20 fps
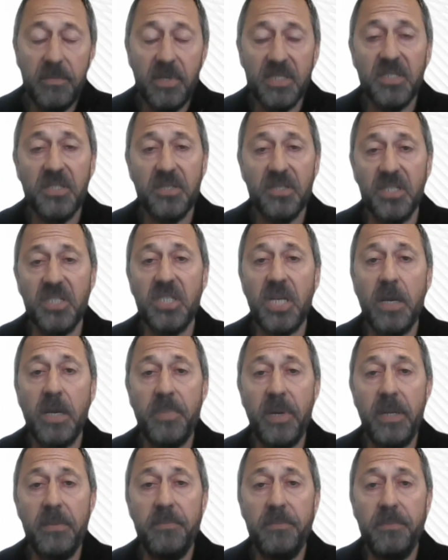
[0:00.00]
This
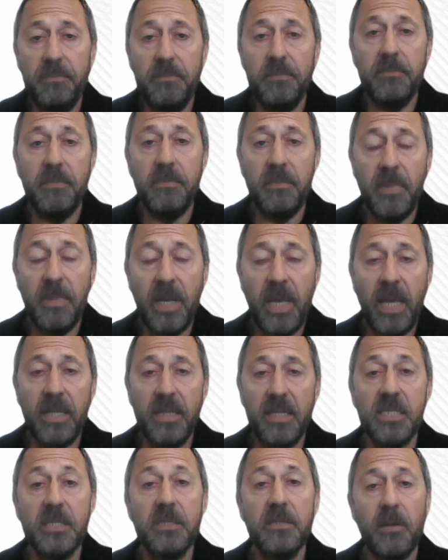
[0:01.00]
sheep
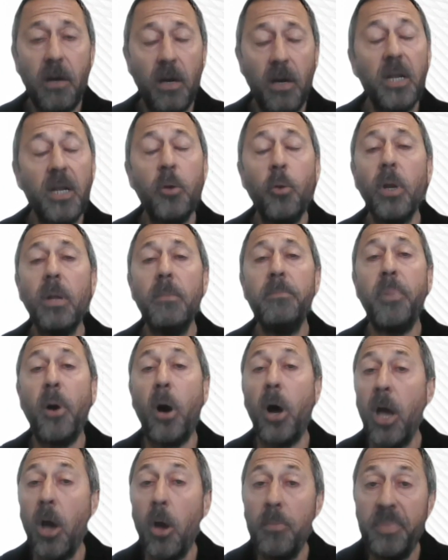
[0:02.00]
had this, I'm going to call it
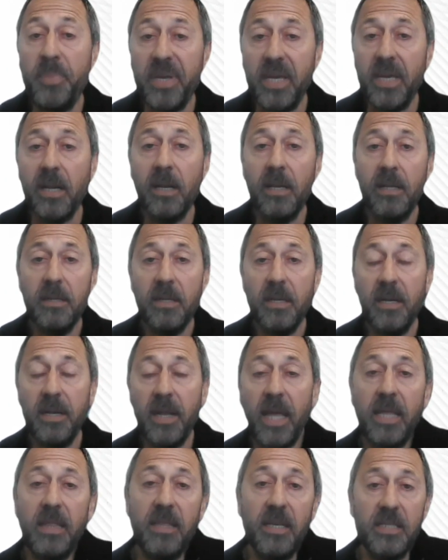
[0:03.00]
bio peel.
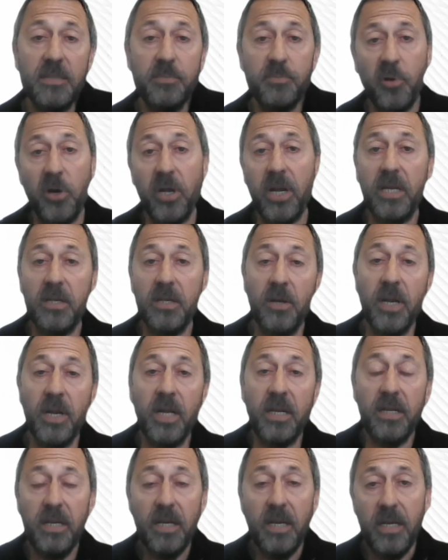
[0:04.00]
It had this product on
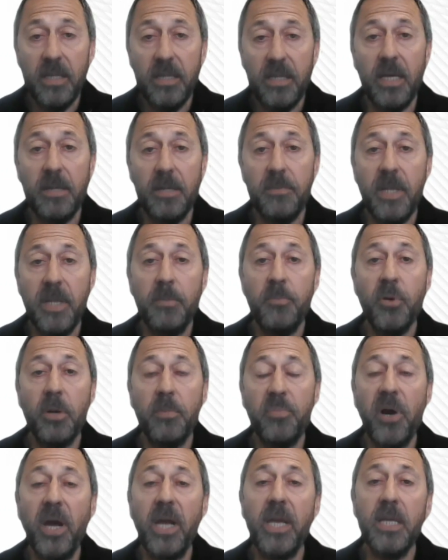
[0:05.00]
it that put
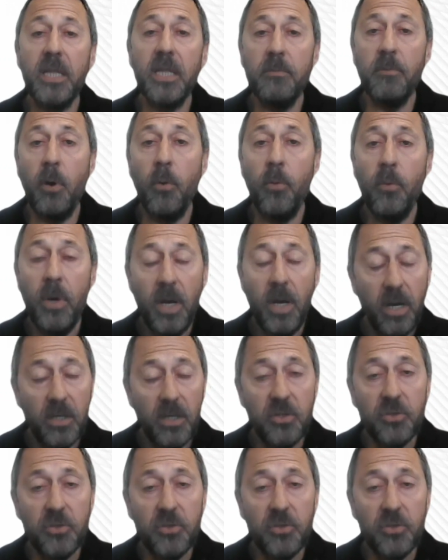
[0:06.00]
a break in the wool.